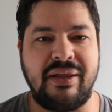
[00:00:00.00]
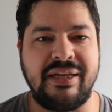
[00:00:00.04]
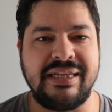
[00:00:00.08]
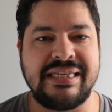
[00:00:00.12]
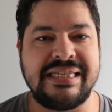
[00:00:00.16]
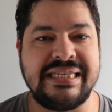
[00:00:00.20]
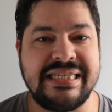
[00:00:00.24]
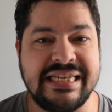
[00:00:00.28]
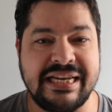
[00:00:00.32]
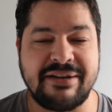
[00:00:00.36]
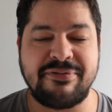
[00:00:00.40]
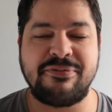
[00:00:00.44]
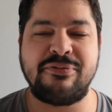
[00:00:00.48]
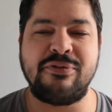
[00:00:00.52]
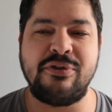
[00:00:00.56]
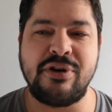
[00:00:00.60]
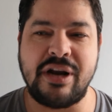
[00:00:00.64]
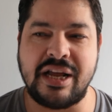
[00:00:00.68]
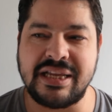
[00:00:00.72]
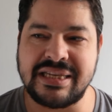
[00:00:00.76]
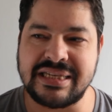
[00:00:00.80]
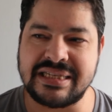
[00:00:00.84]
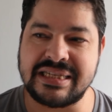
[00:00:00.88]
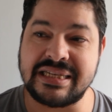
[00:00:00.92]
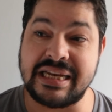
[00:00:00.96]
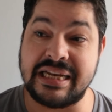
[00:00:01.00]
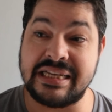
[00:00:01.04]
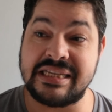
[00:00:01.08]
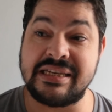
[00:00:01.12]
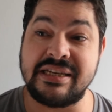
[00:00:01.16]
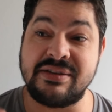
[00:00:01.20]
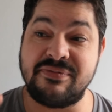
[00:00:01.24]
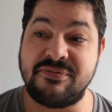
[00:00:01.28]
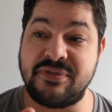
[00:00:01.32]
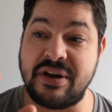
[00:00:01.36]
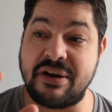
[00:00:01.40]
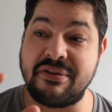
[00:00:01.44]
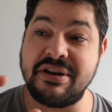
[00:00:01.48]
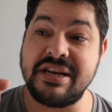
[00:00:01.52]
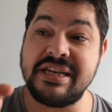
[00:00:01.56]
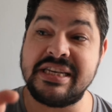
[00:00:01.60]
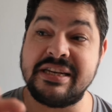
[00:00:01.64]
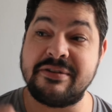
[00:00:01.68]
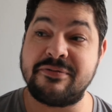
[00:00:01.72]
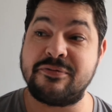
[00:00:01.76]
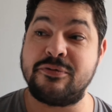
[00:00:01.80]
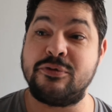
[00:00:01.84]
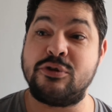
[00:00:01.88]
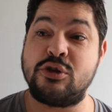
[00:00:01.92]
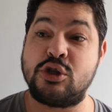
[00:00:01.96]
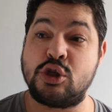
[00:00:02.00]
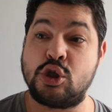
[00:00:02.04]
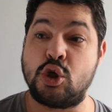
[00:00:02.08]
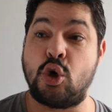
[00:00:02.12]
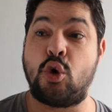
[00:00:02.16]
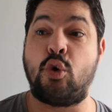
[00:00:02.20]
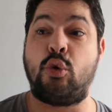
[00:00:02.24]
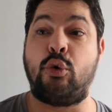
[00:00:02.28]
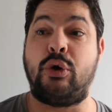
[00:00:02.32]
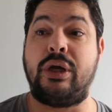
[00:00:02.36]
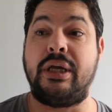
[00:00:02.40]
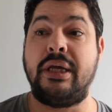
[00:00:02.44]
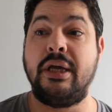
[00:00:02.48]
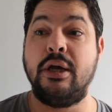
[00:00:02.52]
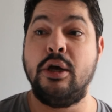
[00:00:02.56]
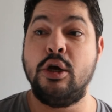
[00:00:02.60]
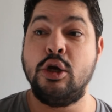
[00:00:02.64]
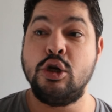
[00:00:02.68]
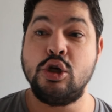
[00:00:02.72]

It's different. It's a very different story